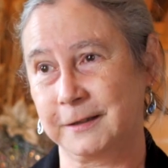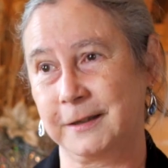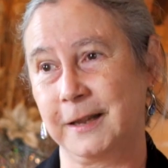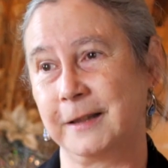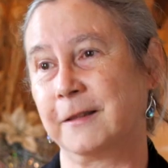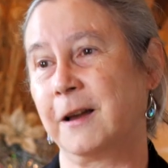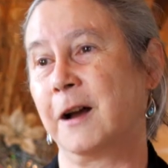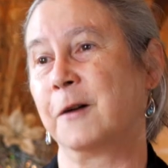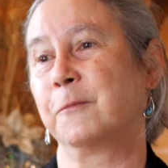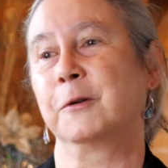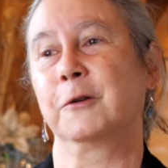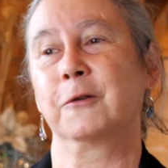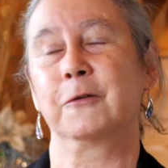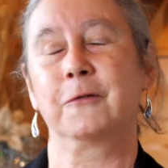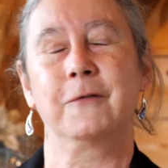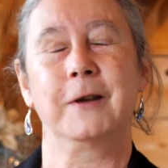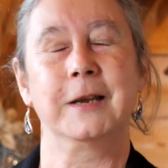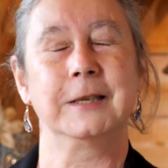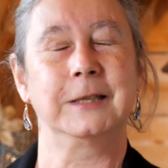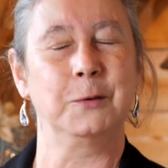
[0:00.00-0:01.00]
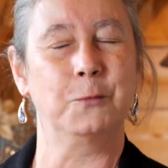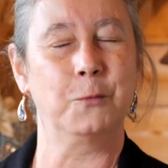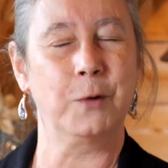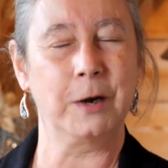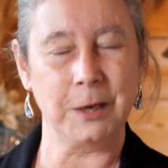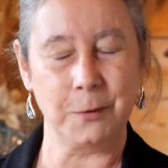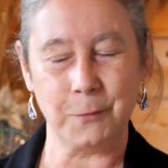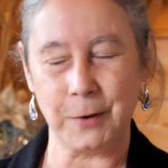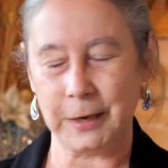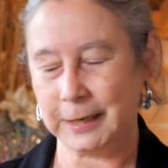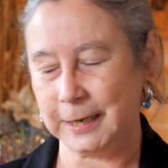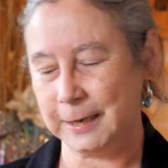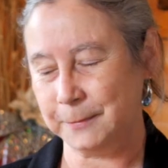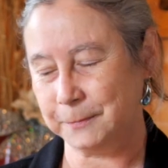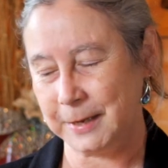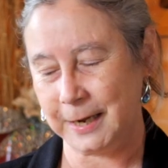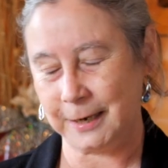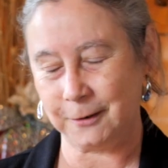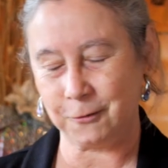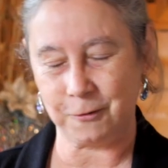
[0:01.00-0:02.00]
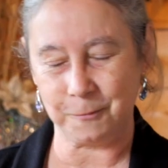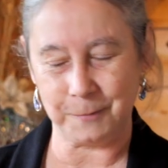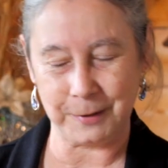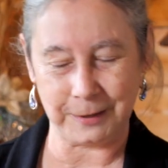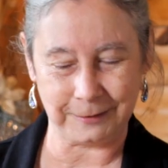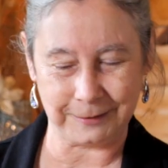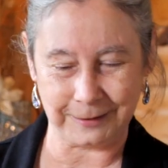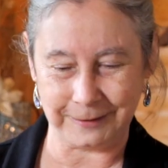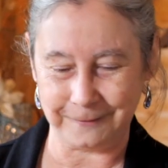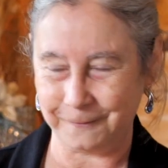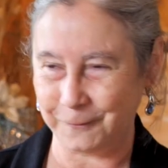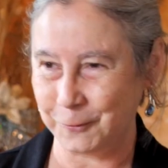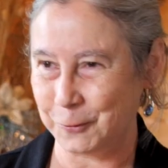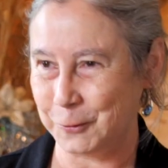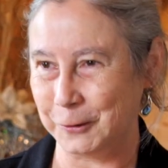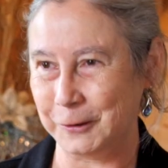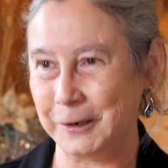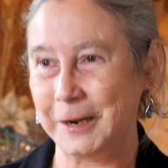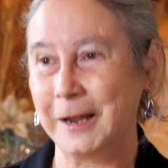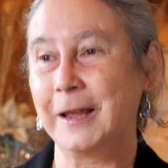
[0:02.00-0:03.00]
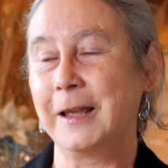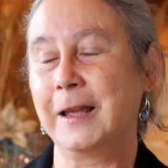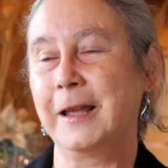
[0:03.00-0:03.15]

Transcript: They thought we were crazy. What do you want to keep that old building for?